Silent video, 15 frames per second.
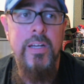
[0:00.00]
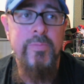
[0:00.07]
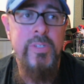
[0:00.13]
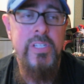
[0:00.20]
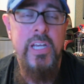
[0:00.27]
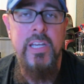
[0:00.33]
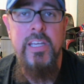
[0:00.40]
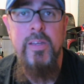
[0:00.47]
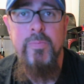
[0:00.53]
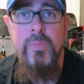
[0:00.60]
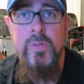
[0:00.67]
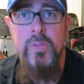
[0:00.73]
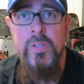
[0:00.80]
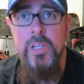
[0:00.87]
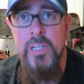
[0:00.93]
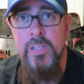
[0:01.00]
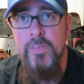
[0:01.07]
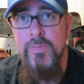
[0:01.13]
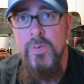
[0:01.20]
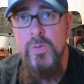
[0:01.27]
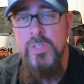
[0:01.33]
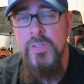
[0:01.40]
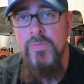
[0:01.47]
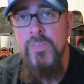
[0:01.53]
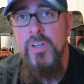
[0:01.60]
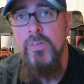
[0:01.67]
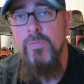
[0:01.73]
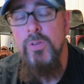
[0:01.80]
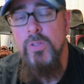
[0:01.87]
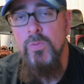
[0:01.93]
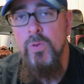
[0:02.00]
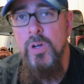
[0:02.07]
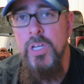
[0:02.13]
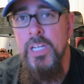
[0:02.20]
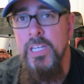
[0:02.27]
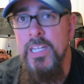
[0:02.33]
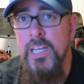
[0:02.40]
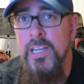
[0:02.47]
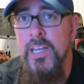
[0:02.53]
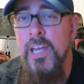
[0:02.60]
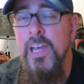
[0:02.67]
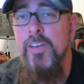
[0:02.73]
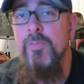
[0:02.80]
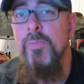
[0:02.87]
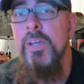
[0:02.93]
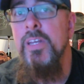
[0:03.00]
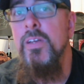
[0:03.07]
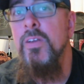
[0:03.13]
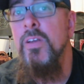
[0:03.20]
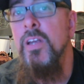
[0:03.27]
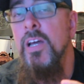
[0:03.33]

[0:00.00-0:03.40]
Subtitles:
Scott Gimple and the folks involved with The Walking Dead have made it